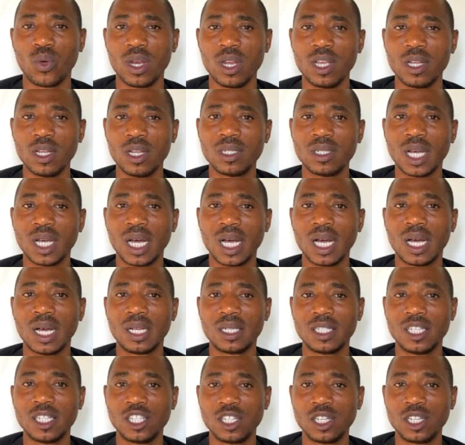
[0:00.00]
we need
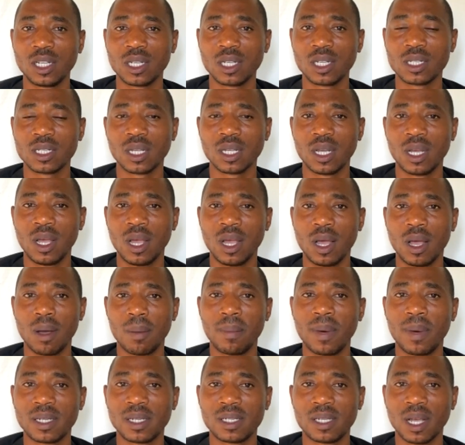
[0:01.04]
uh, teachings,
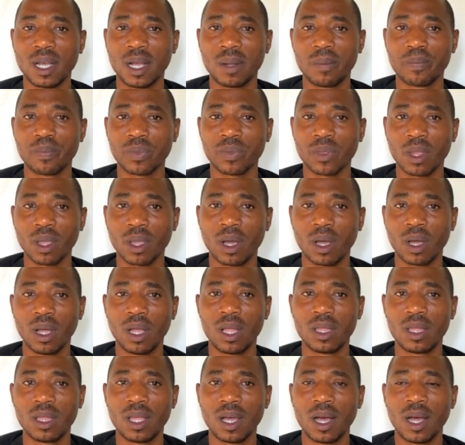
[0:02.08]
but um,
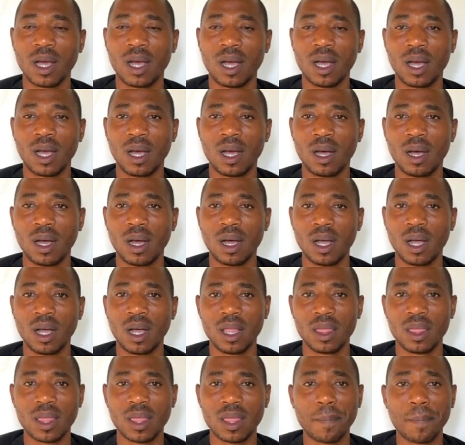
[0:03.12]
the,
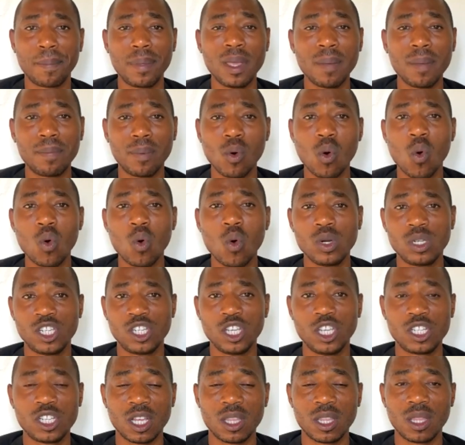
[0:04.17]
the people who
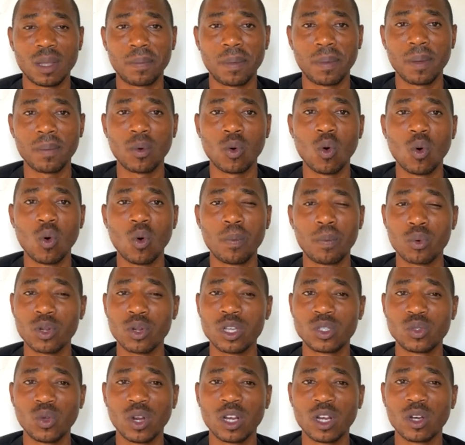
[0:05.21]
teach and the people who
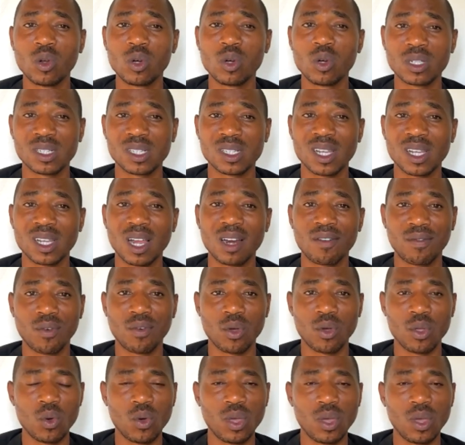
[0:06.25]
preach will not stand
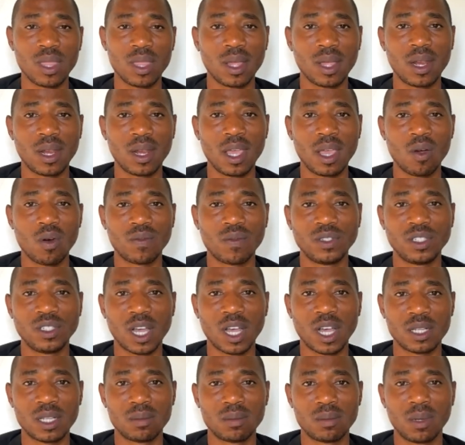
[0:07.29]
for you in the day of
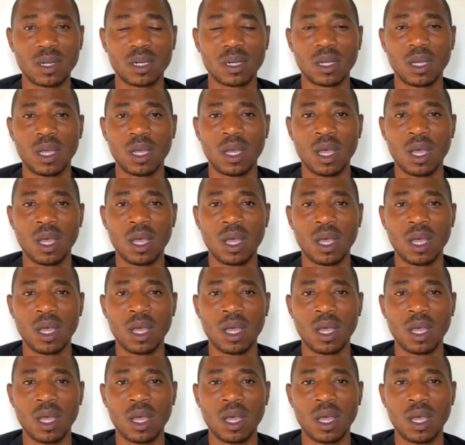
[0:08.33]
judgment